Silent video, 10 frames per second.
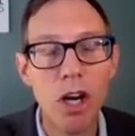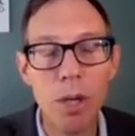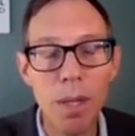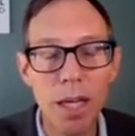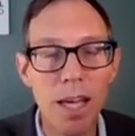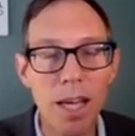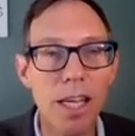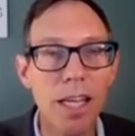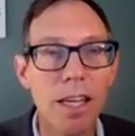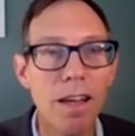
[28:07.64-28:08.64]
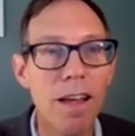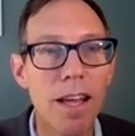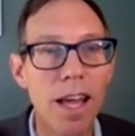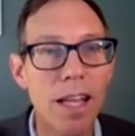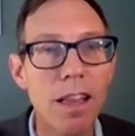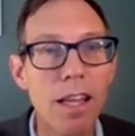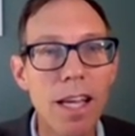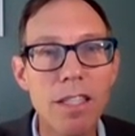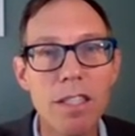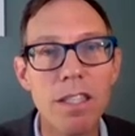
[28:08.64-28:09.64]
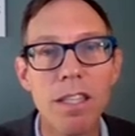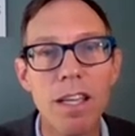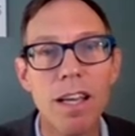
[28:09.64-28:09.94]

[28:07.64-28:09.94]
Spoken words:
curb the killing, at least